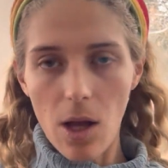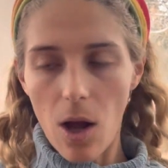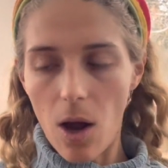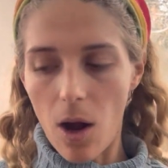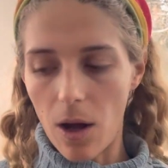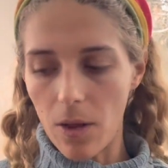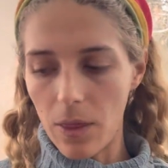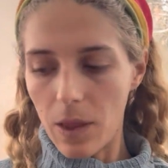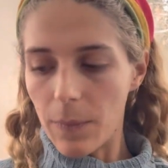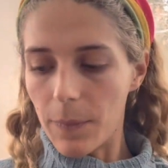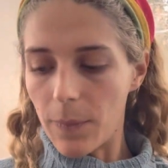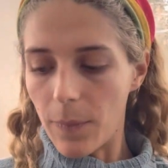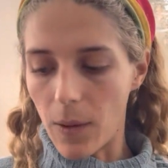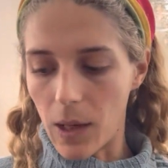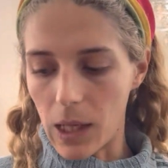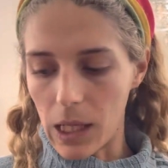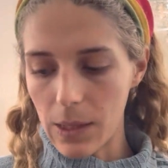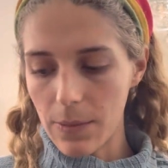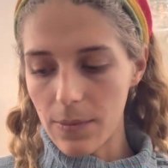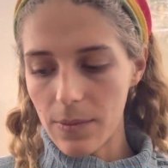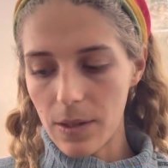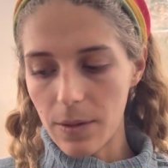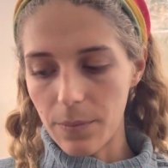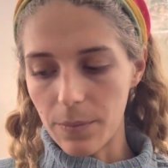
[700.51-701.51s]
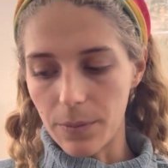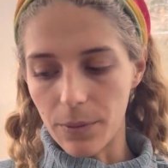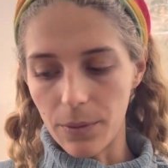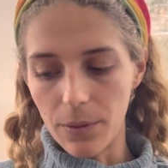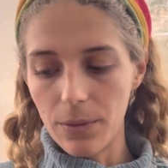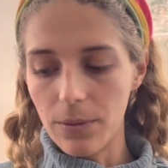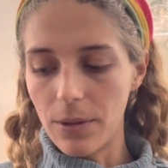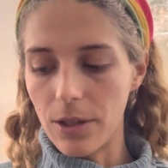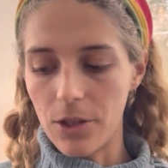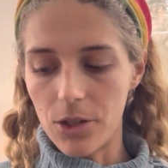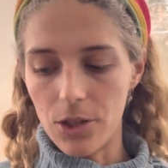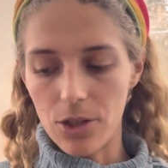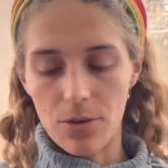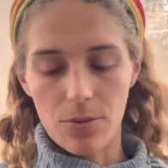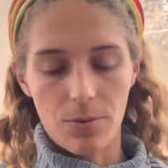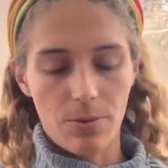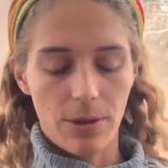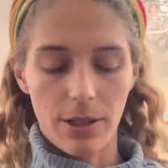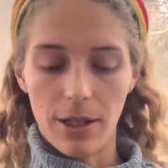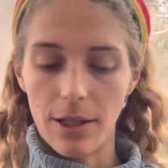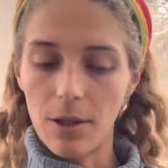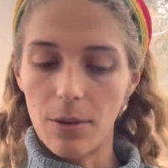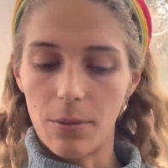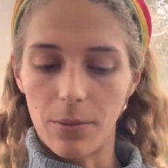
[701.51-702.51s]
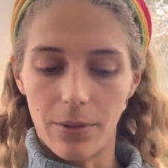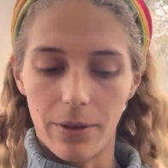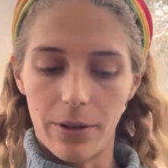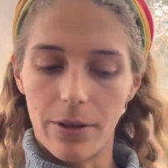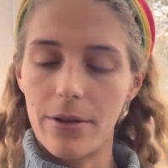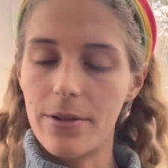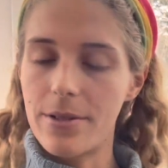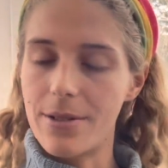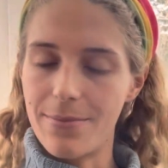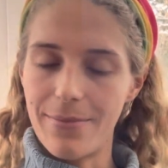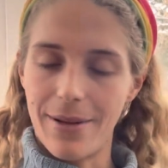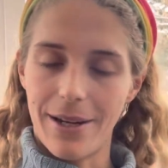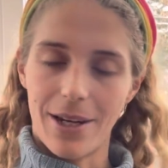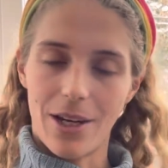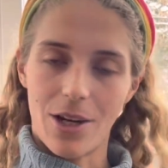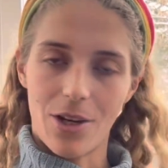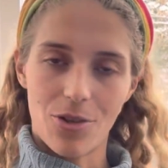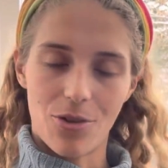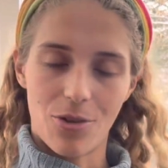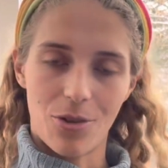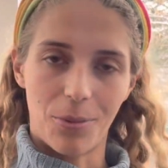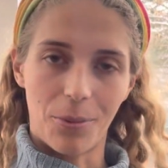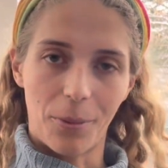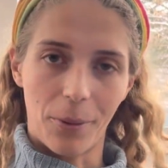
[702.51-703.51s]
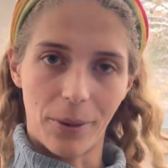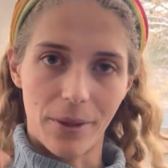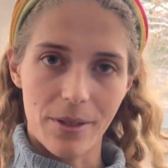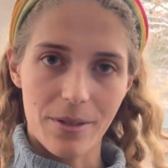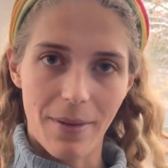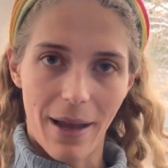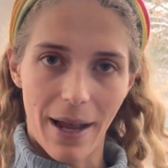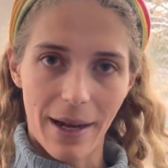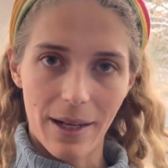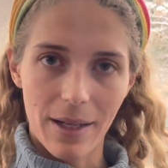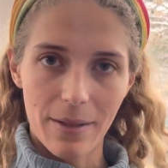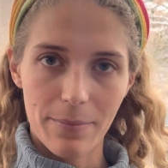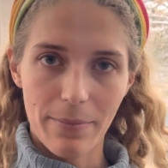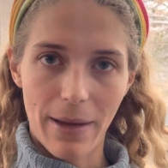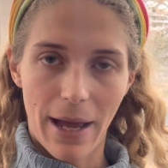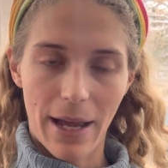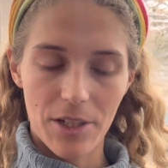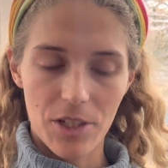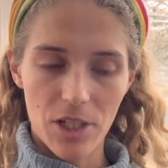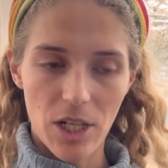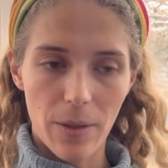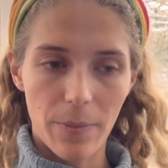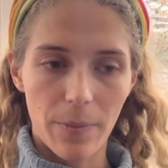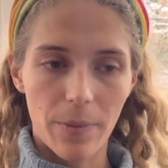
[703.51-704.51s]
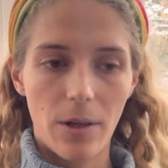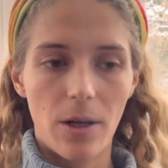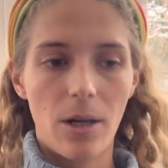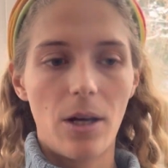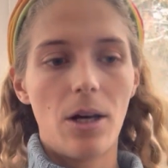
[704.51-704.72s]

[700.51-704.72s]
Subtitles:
on the bottom of the boot and just reading the words and making sure the words match up.